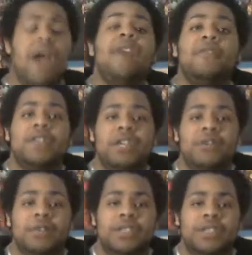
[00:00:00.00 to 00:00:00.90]
Every
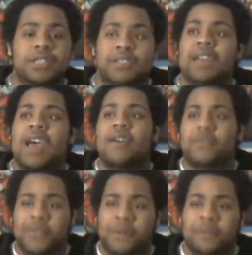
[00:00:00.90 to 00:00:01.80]
generation is gonna have
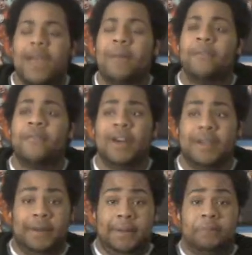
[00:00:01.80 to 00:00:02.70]
some type of
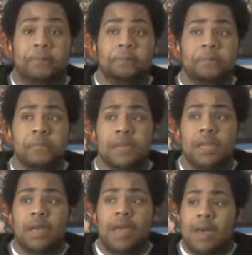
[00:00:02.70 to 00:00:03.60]
fuck up.
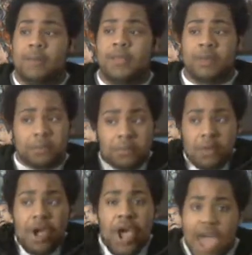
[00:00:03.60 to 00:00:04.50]
I mean,
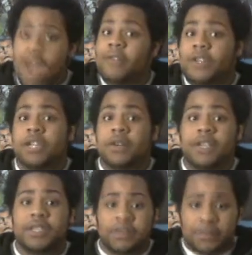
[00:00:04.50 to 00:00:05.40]
every
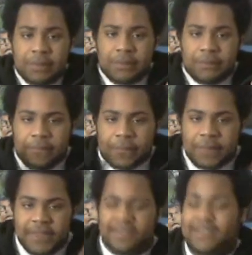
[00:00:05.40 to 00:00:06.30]
generation
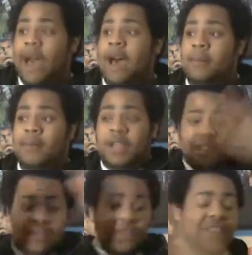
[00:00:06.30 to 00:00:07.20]
from this time
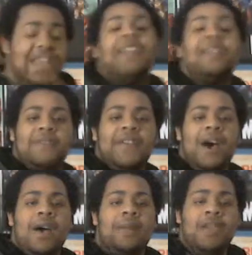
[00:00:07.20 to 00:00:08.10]
till the end of
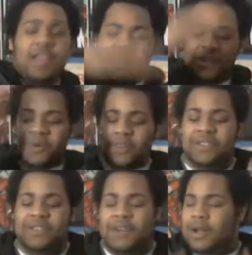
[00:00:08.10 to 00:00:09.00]
time is always
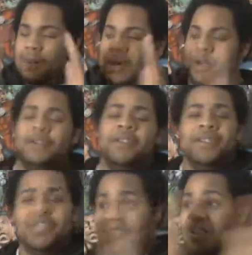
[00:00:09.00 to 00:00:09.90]
gonna talk about another.
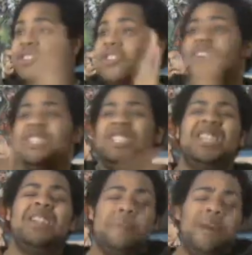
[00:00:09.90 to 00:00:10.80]
It's gonna talk
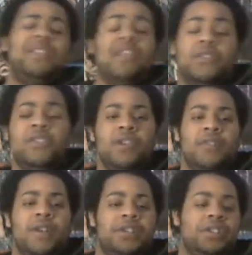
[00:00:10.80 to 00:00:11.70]
shit about the other
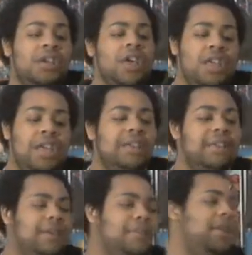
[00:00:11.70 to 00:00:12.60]
generation. You gotta
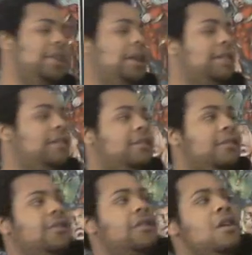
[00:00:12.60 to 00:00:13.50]
think about it like
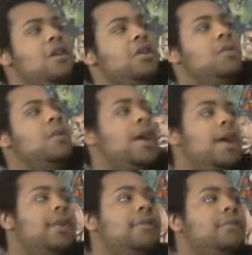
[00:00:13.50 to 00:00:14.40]
this. You
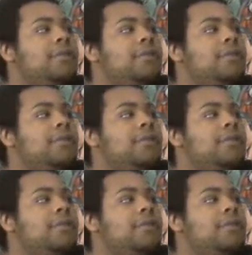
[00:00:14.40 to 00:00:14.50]
had